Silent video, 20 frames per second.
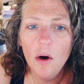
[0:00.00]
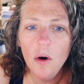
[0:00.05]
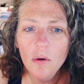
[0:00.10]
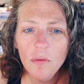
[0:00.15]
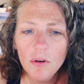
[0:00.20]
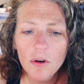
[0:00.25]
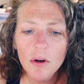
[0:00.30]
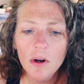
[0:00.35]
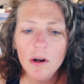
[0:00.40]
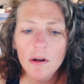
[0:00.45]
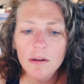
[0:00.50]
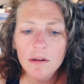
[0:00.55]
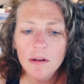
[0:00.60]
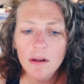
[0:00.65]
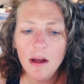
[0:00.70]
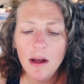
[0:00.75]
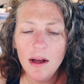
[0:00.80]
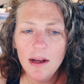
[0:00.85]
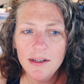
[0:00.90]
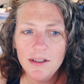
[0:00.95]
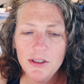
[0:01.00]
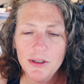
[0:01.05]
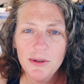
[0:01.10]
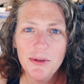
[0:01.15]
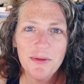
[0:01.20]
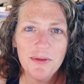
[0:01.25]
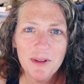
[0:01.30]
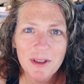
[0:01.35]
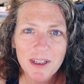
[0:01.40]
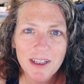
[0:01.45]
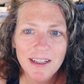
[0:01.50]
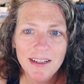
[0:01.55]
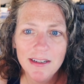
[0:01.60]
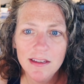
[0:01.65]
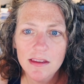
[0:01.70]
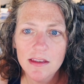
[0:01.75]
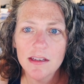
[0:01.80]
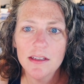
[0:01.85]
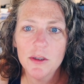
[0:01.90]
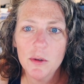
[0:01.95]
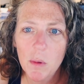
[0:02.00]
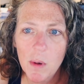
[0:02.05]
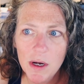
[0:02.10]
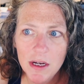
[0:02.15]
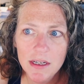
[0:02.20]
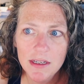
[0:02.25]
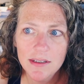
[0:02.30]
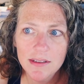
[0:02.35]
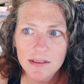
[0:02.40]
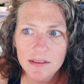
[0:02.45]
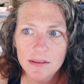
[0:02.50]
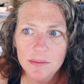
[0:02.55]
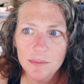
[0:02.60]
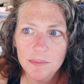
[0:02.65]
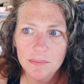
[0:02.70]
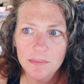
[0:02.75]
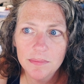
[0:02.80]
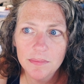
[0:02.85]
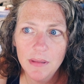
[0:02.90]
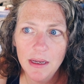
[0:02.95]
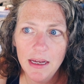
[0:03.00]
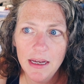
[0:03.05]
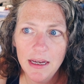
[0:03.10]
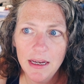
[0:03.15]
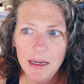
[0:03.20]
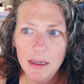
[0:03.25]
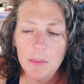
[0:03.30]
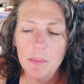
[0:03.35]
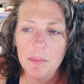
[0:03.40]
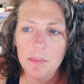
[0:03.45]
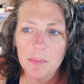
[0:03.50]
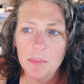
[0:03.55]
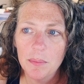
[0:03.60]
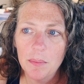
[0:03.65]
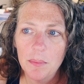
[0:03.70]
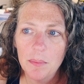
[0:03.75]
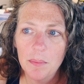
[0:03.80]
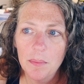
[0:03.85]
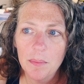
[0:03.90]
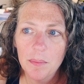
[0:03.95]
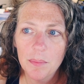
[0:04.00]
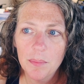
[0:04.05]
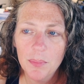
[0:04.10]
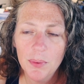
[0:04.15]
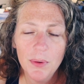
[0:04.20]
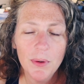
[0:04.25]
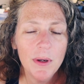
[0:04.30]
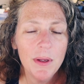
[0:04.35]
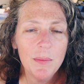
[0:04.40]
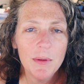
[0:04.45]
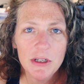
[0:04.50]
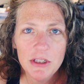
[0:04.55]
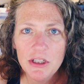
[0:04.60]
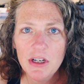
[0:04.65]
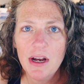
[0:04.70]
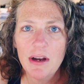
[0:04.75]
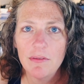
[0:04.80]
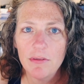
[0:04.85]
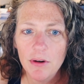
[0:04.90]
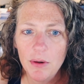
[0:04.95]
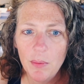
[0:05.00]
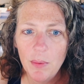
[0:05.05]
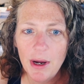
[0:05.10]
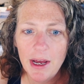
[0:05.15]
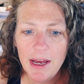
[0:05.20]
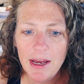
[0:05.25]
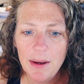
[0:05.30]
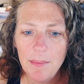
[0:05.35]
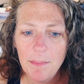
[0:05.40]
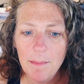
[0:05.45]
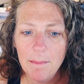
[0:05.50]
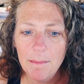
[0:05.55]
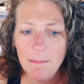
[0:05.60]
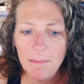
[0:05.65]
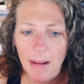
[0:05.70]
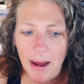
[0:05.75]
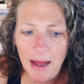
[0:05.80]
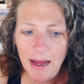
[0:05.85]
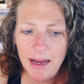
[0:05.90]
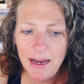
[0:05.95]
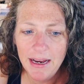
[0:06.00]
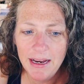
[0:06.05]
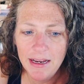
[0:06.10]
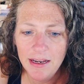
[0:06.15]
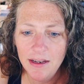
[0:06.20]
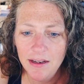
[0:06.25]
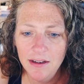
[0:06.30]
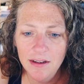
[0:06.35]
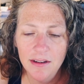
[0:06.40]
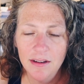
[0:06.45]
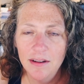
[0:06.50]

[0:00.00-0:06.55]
Overall, I do feel like this was, in pretty much every way, my